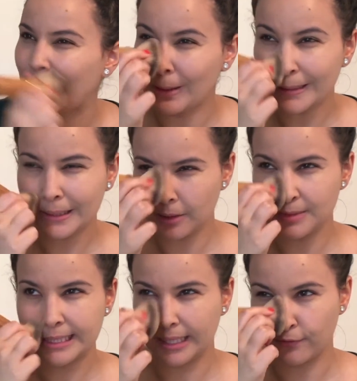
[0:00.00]
looked like they
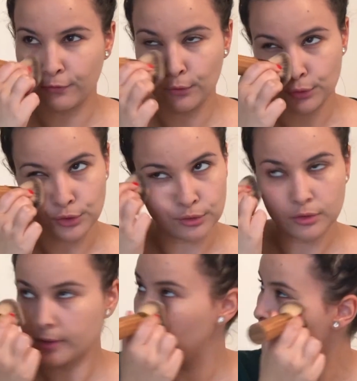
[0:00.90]
almost had like photo shoots
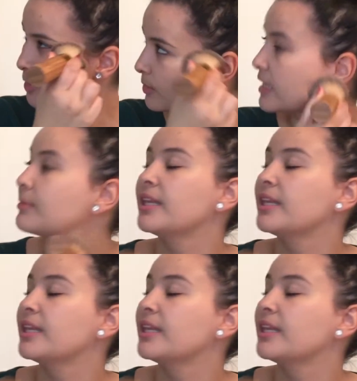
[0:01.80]
going on or something,